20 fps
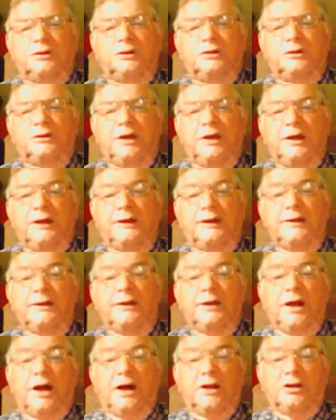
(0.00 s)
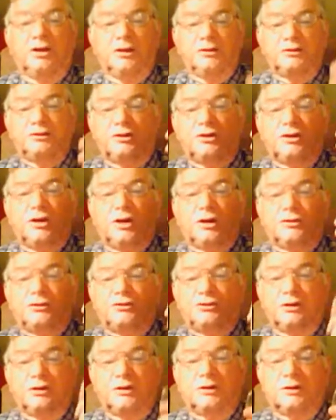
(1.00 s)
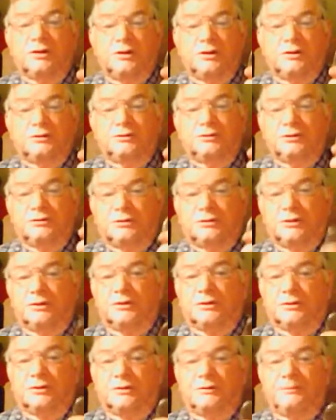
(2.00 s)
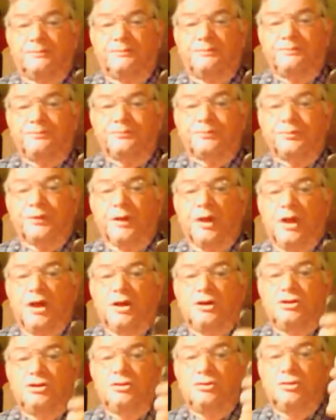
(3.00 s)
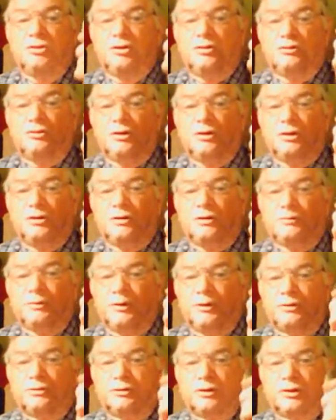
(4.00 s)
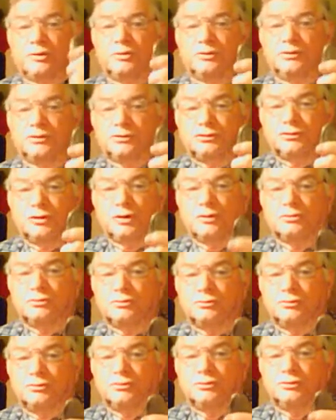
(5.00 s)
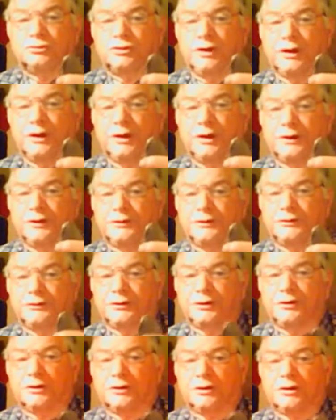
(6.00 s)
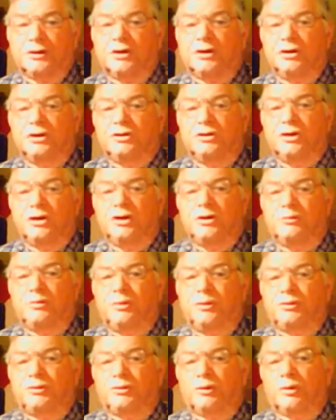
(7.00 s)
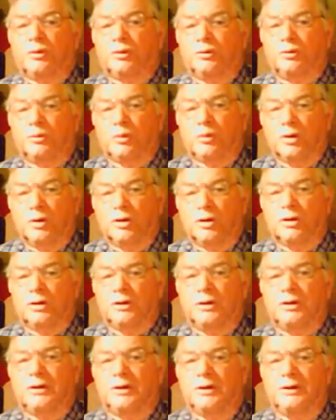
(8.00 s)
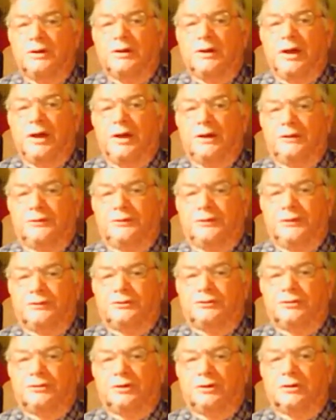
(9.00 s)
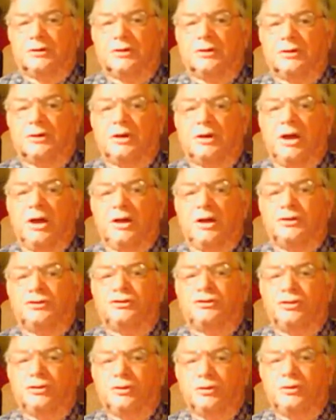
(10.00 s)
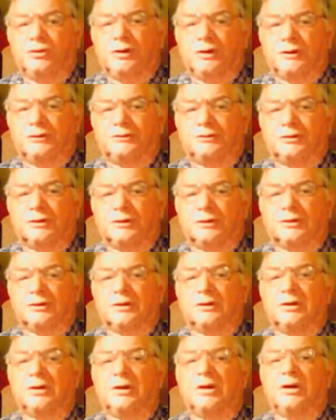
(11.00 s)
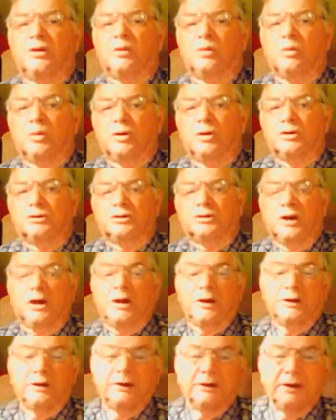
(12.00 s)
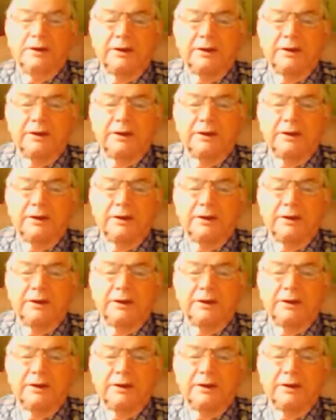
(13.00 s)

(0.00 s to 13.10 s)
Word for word: did that? Uh, listen, a sinner is a sinner. And you don't need to be throwing stones at a sinner. You need to be throwing the word at that sinner and to that sinner. Words like,